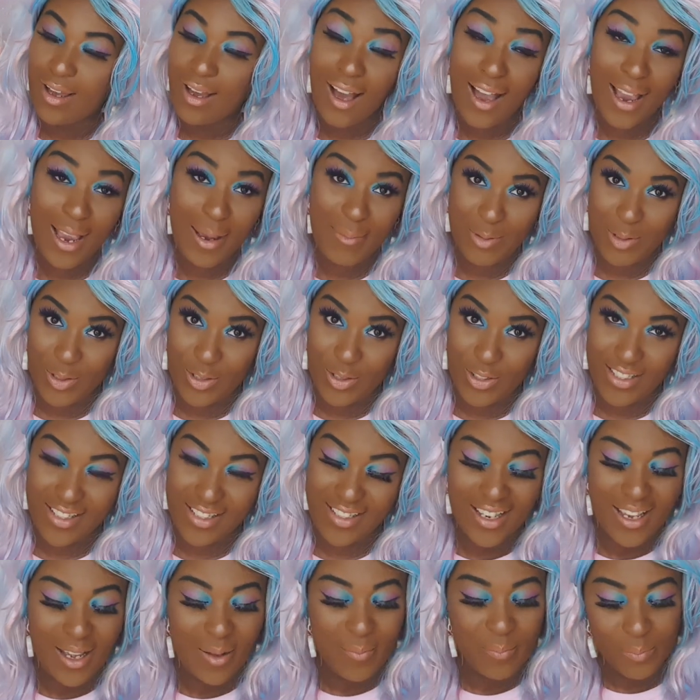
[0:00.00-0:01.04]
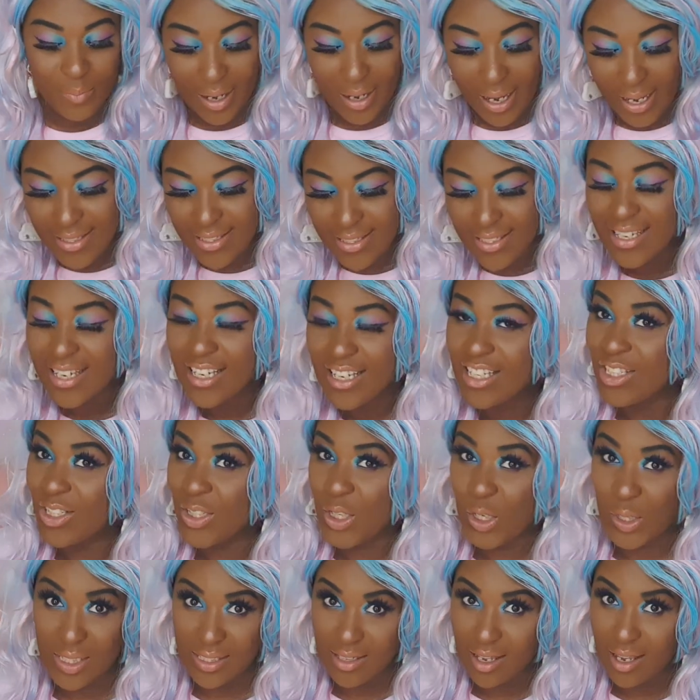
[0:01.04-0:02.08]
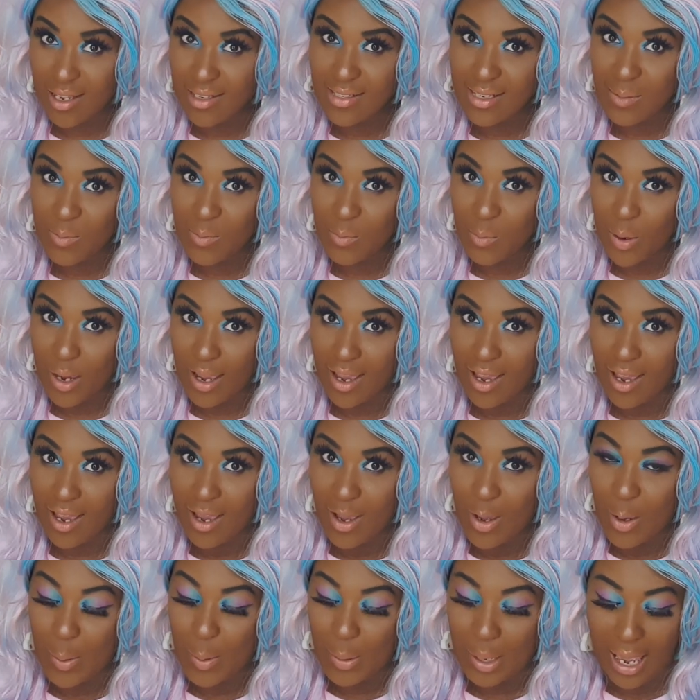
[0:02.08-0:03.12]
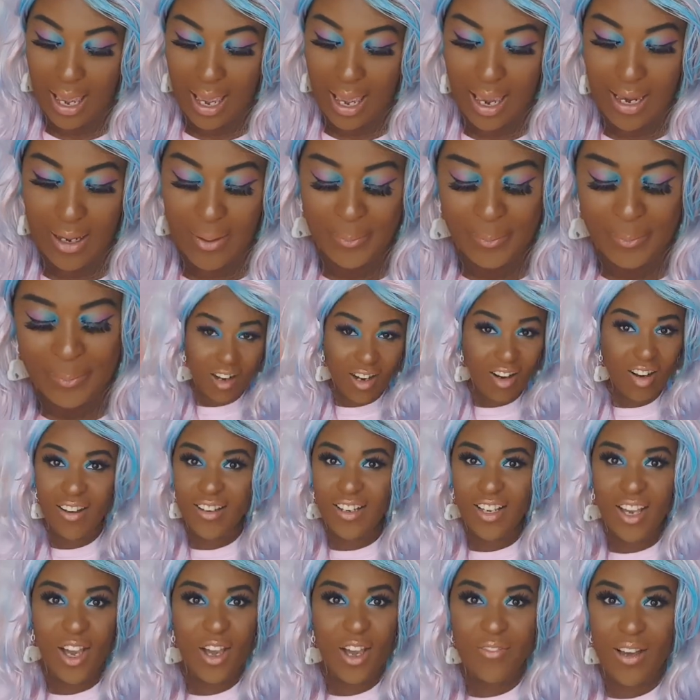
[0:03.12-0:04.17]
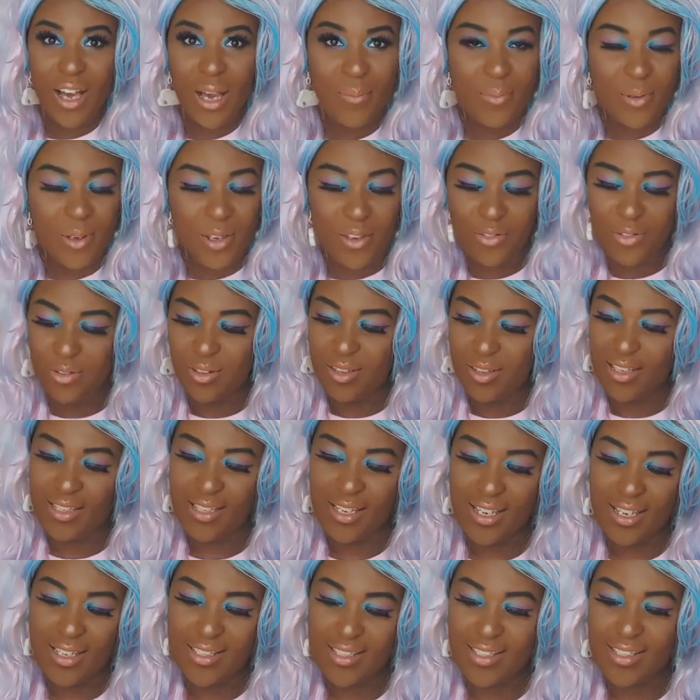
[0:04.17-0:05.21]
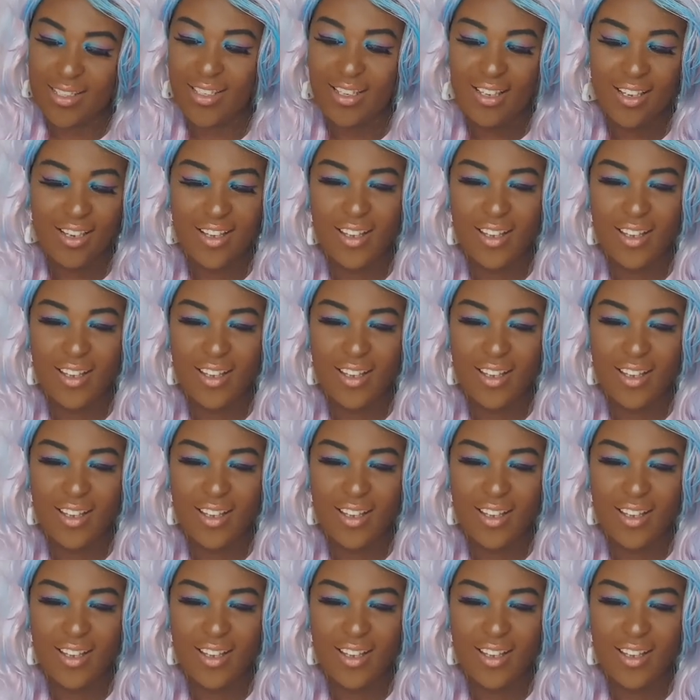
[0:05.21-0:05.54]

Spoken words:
I am not. But you got to start somewhere, okay? I can't get over how beautiful this is.